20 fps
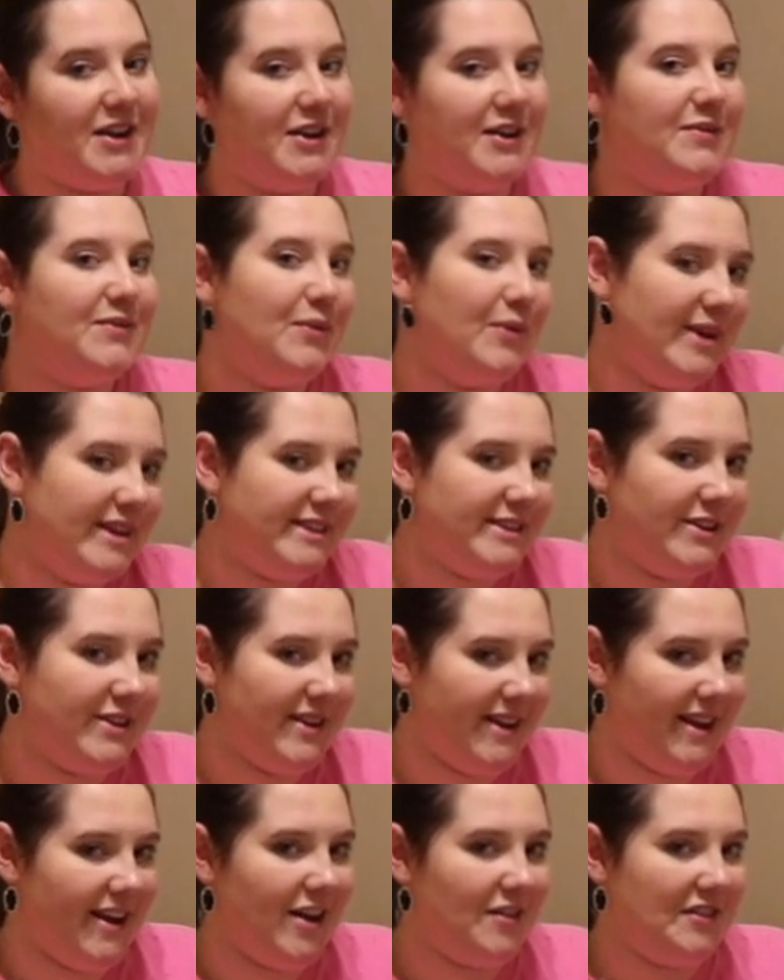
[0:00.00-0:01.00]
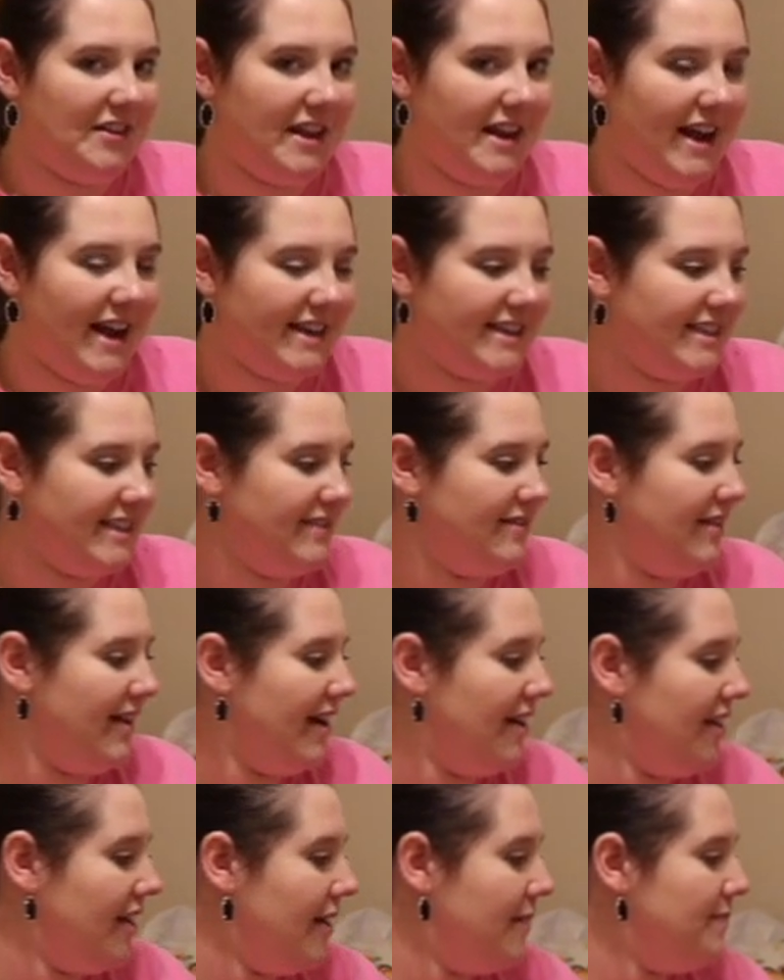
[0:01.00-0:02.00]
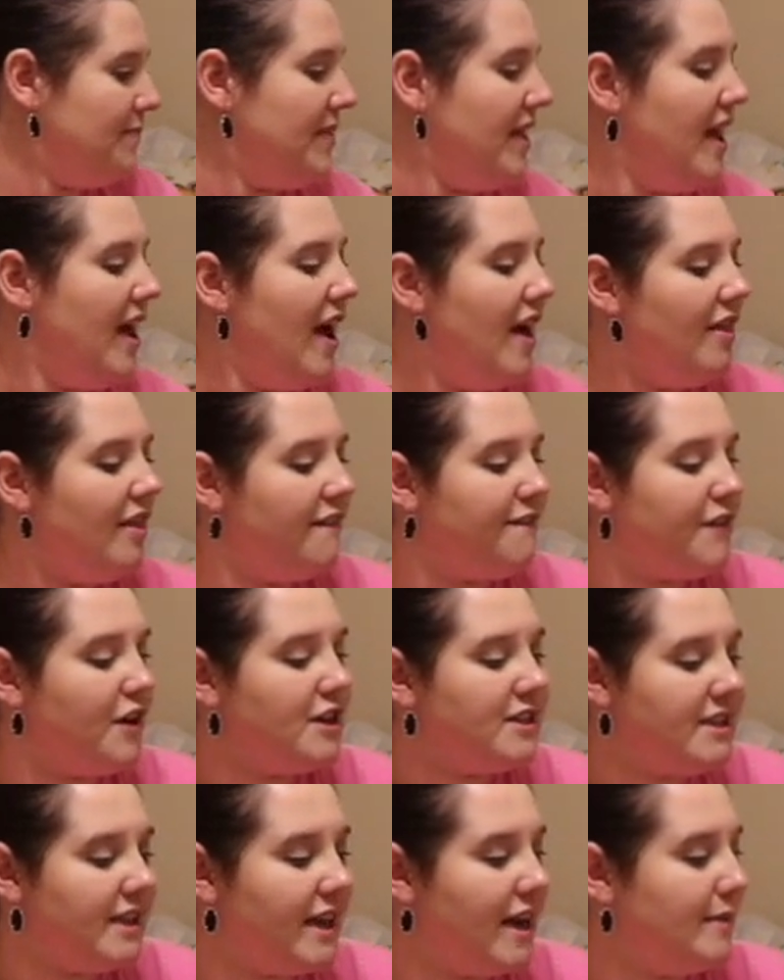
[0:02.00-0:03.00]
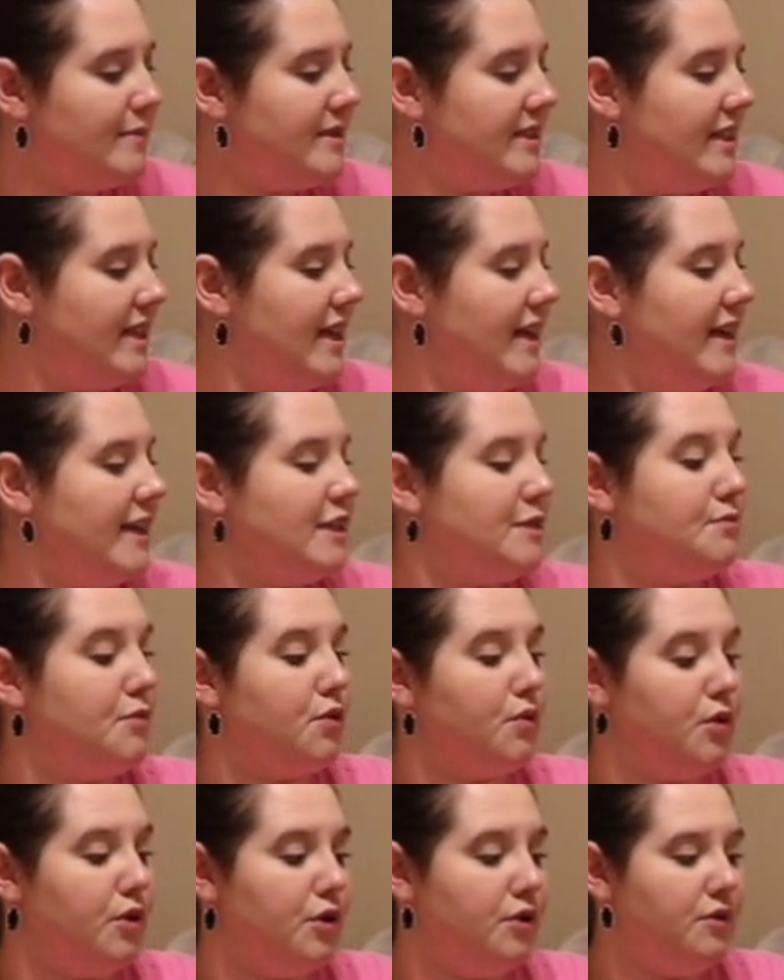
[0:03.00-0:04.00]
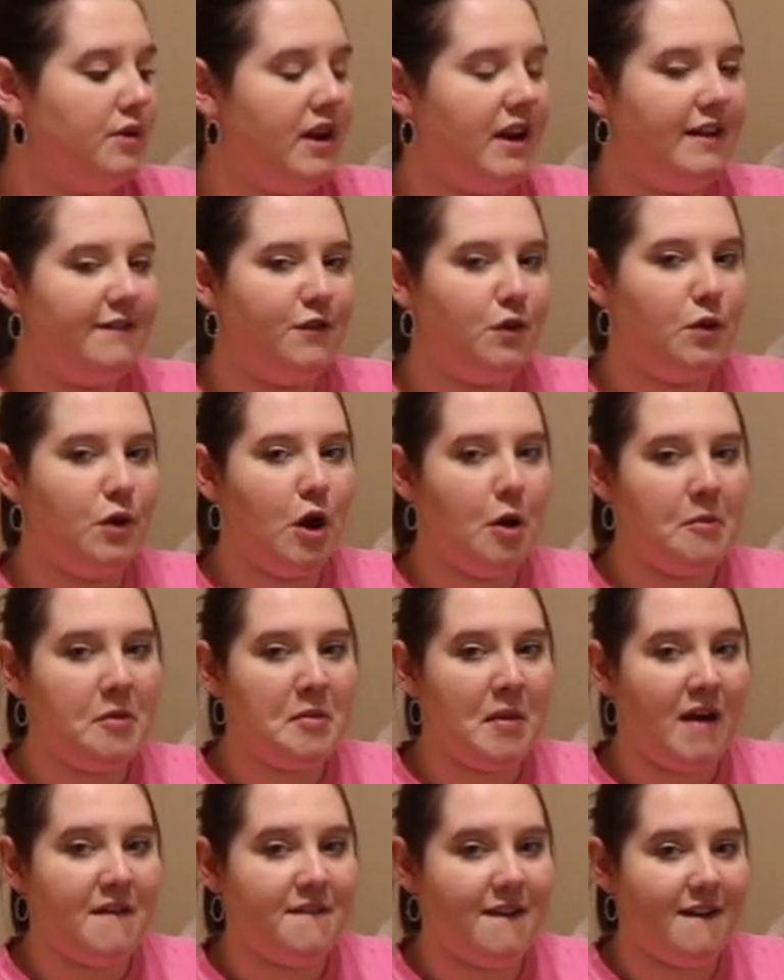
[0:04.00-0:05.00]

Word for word: a good winter here and we can actually wear them. The first thing I'm seeing is maroon. And if you know me, my